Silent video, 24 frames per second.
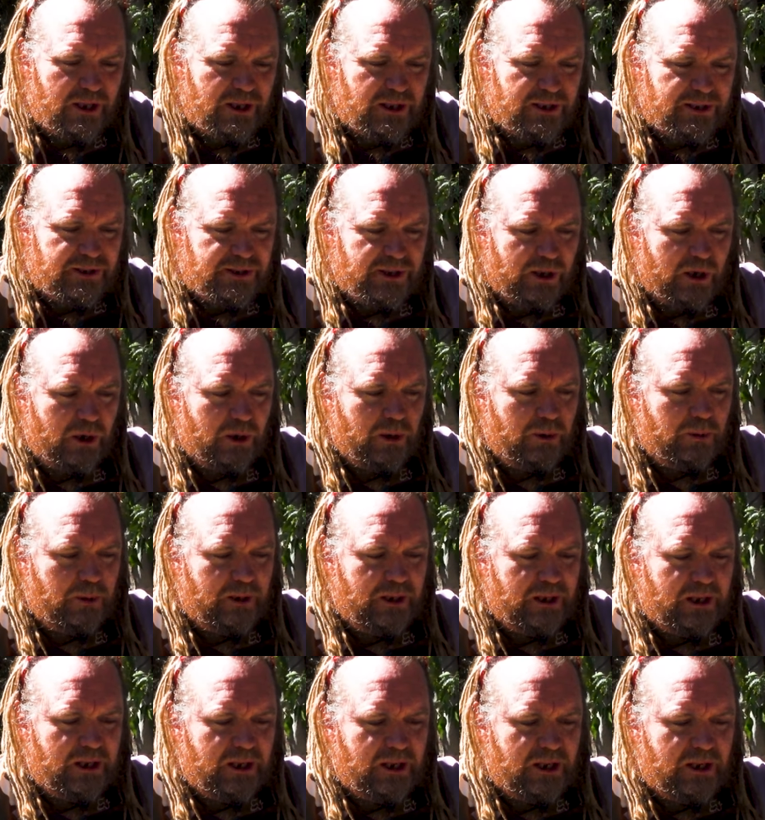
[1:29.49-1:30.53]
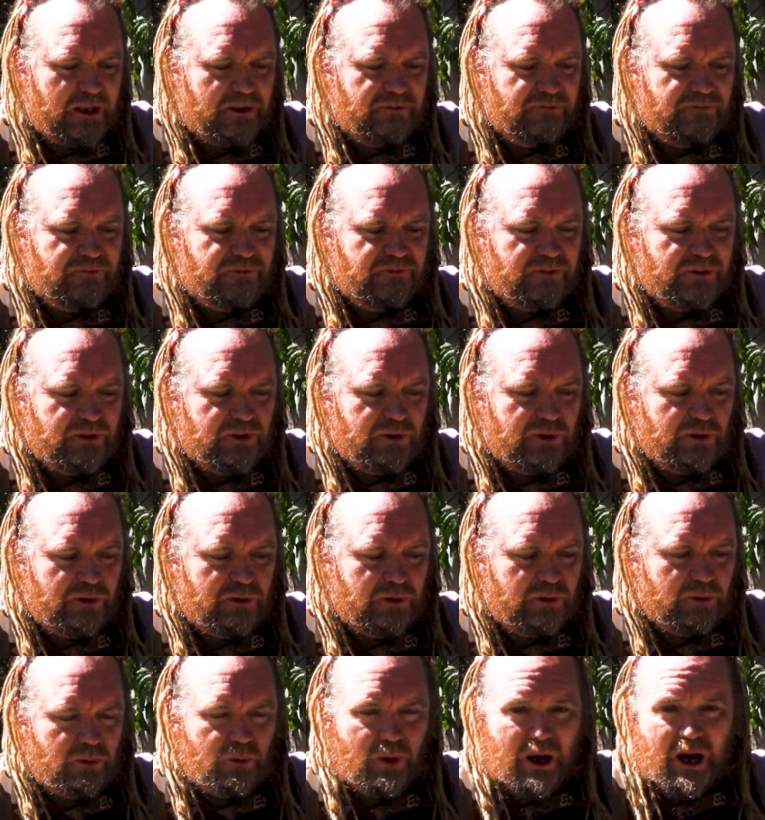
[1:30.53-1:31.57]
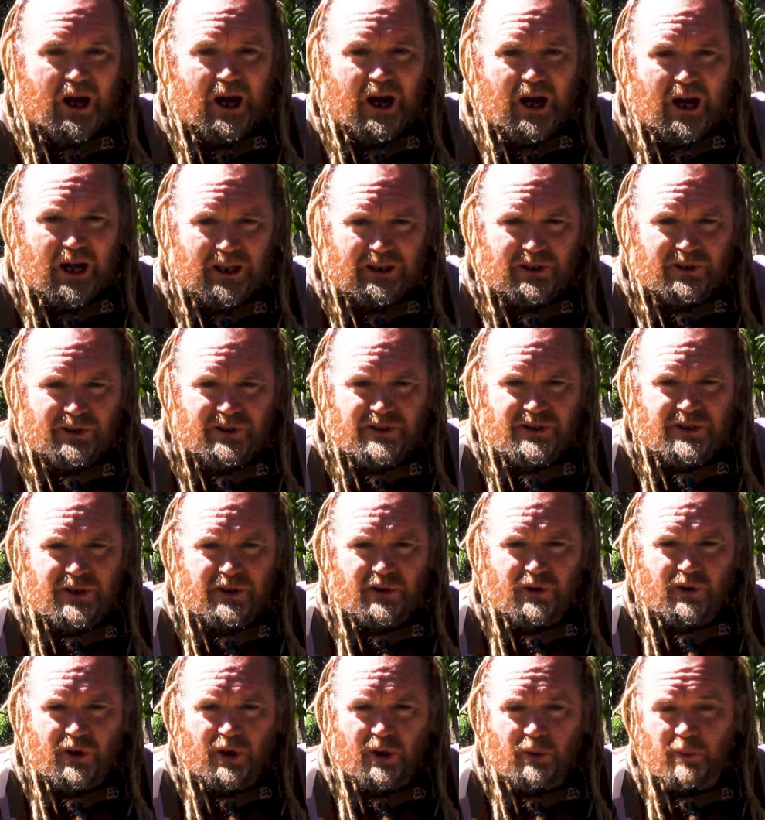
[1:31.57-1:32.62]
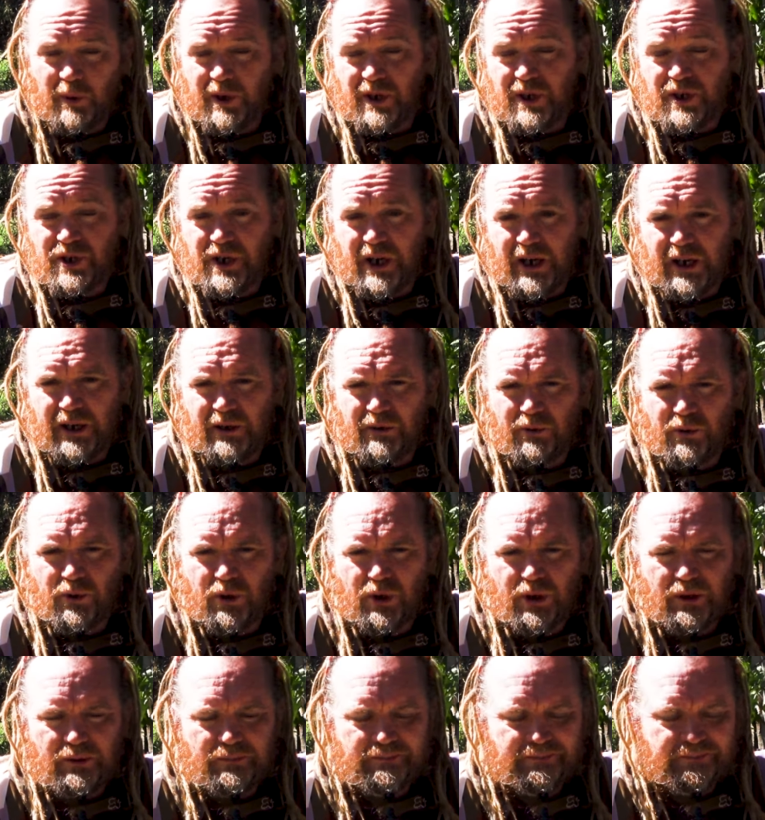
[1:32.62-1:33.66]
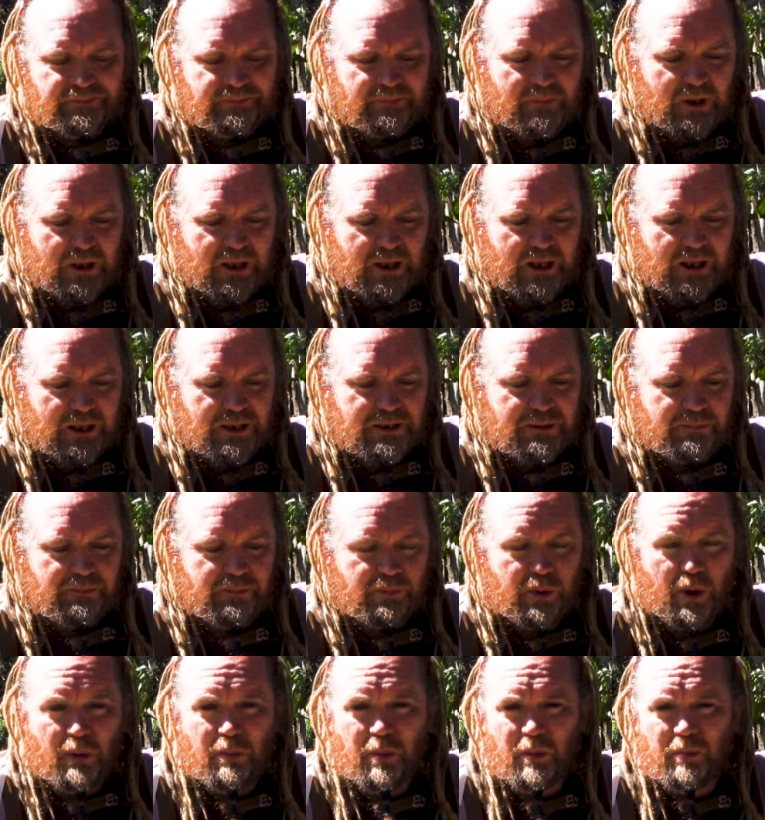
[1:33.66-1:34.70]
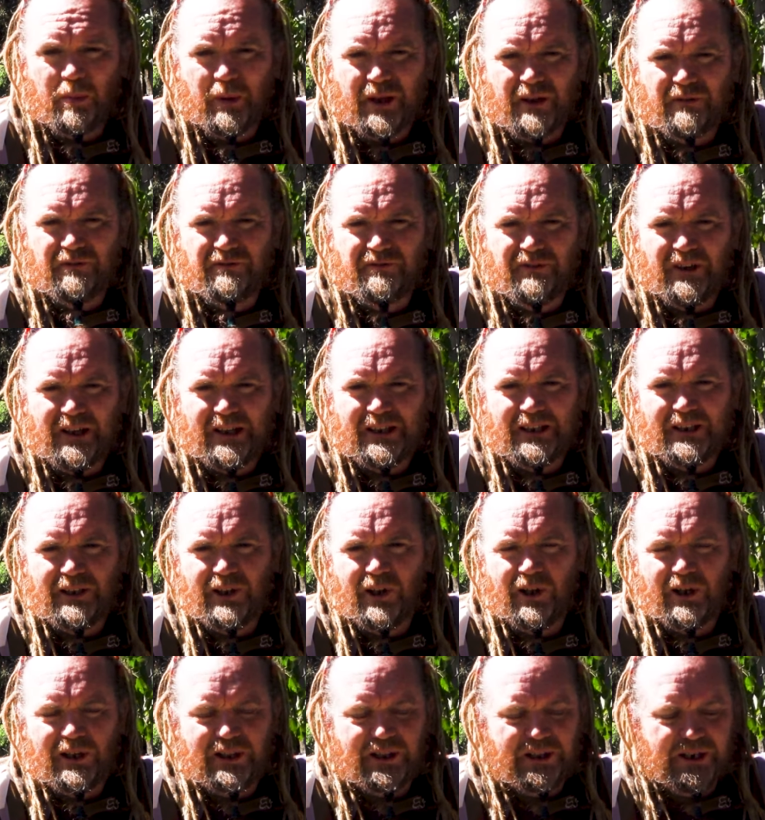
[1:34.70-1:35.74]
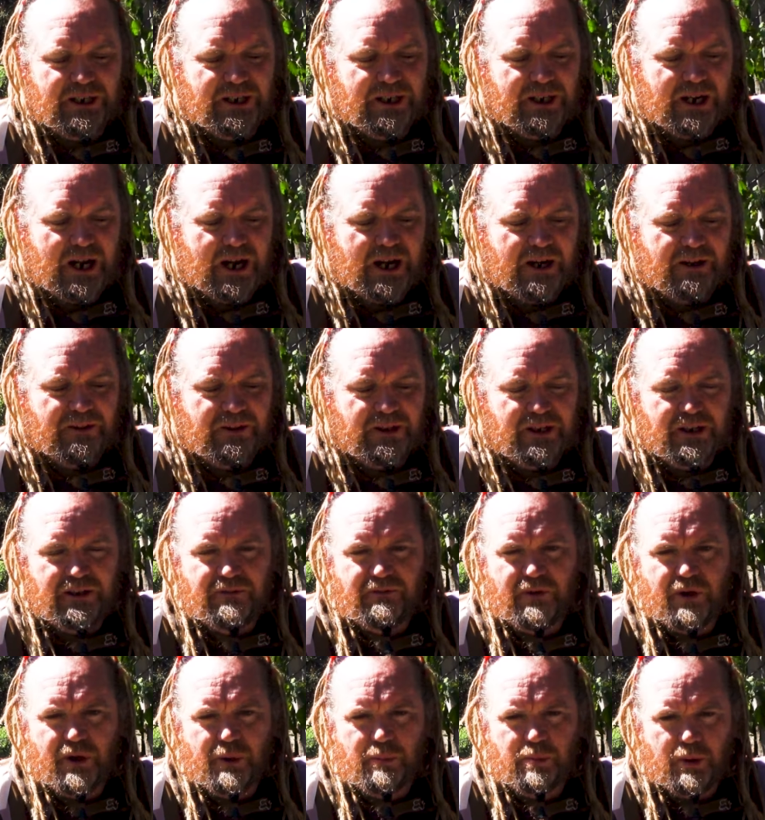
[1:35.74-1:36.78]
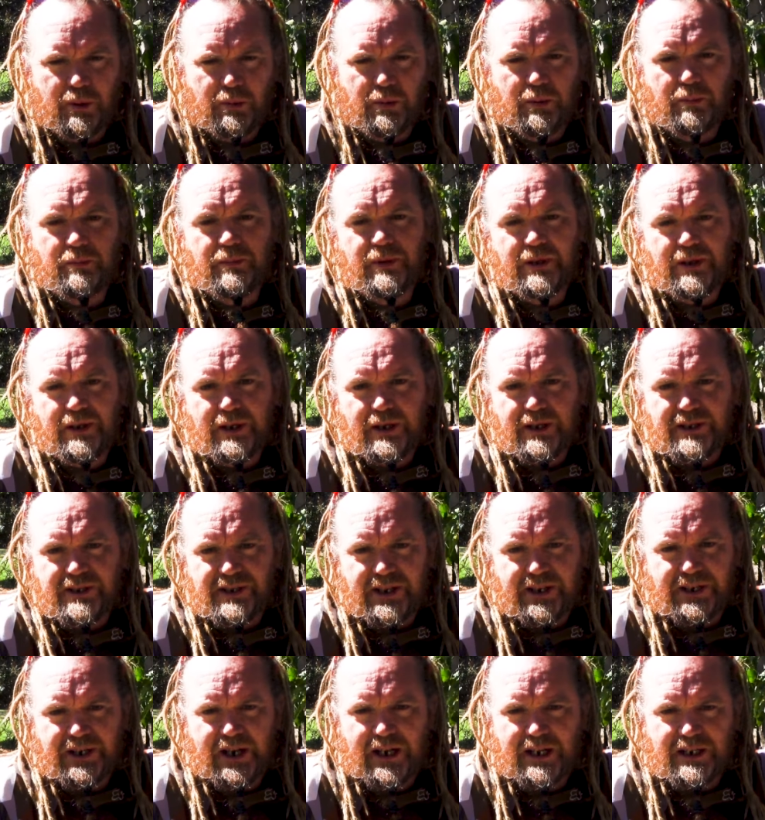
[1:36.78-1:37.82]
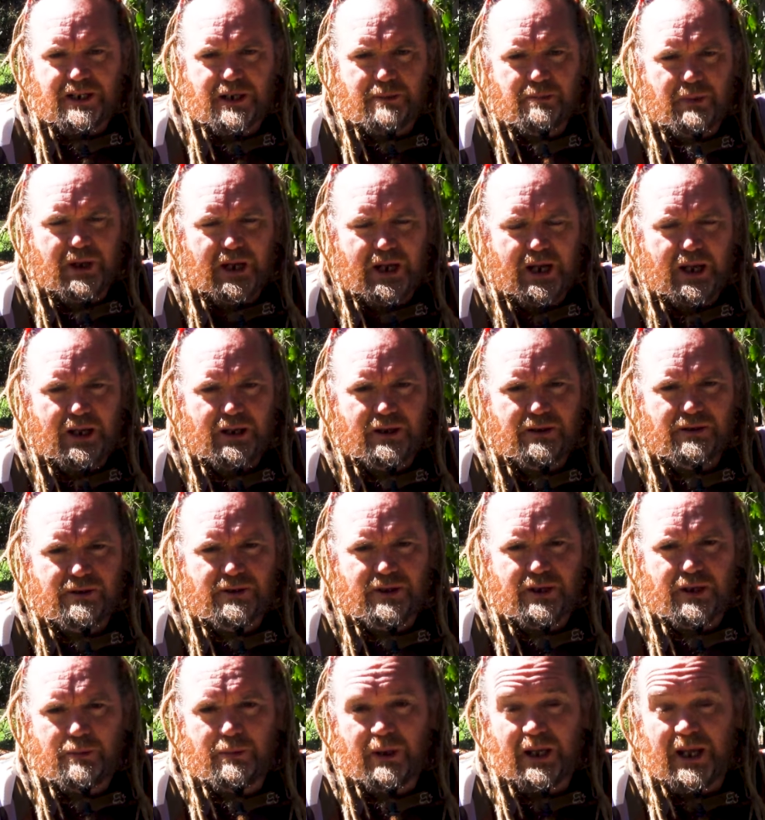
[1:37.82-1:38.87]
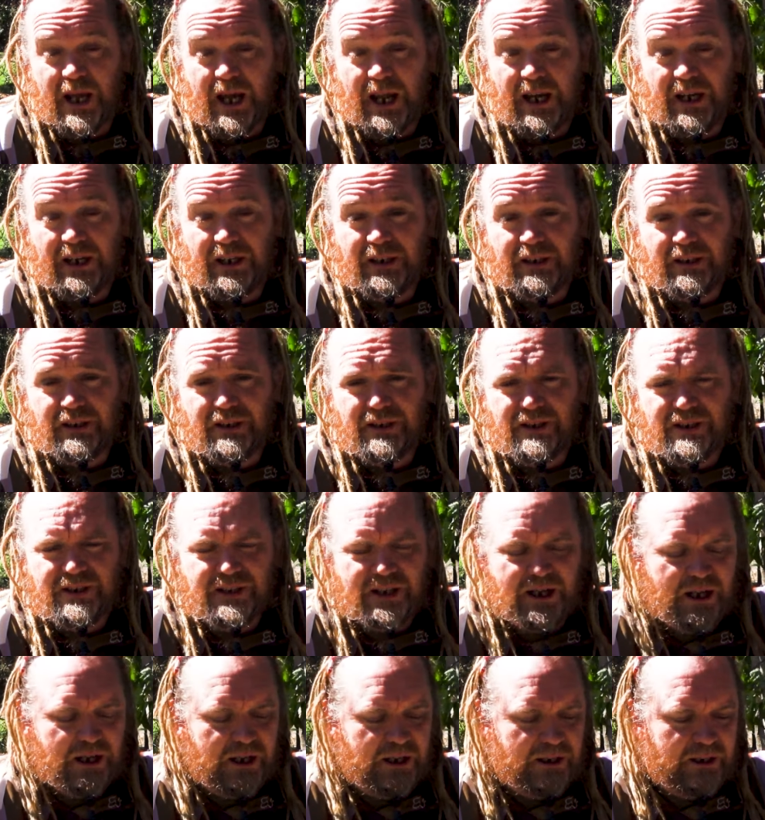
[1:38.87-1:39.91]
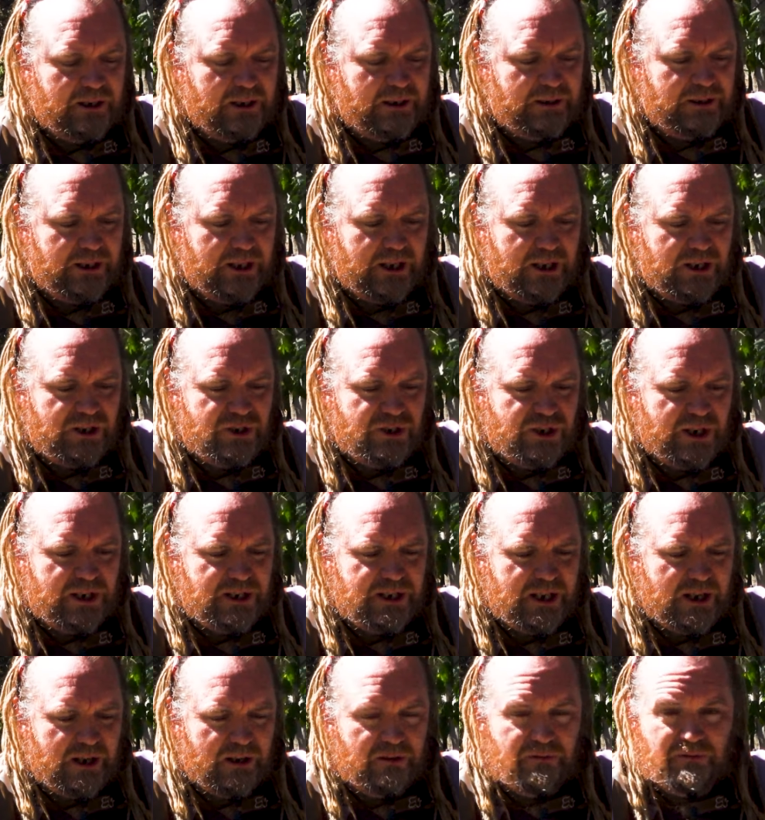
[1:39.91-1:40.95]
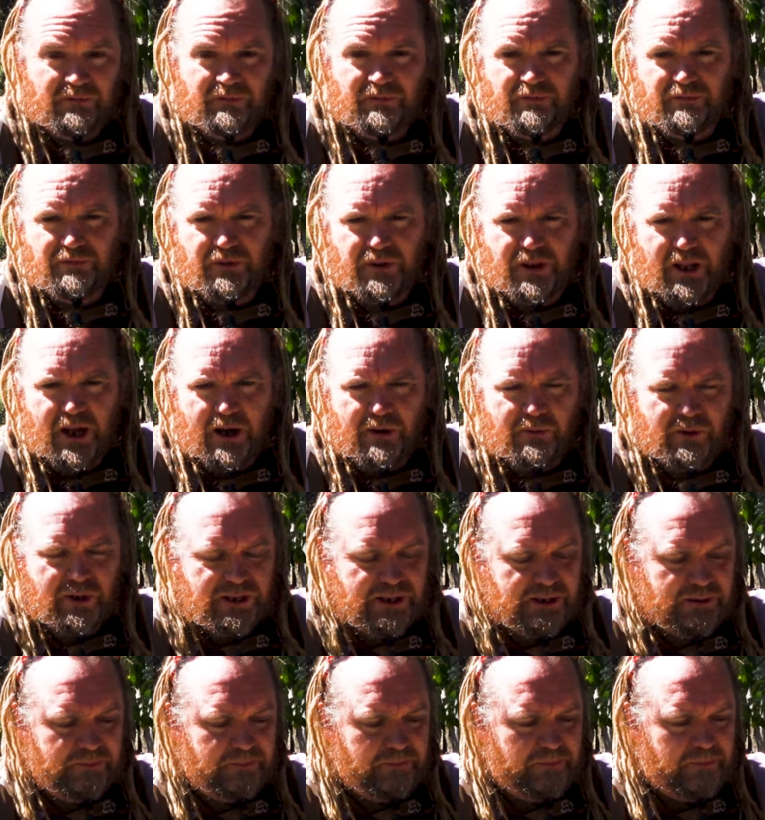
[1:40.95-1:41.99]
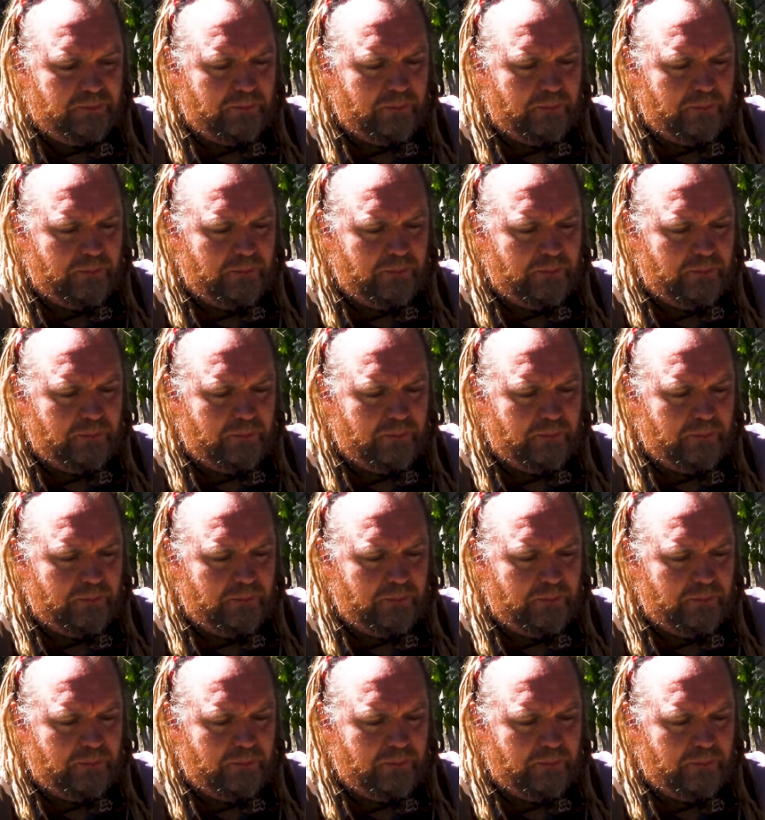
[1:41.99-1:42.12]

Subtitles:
So if you are losing oil when you check your oil, it's probably a fairly likely indicator that you've got a problem. So take it to your mechanic and get it checked out for that reason.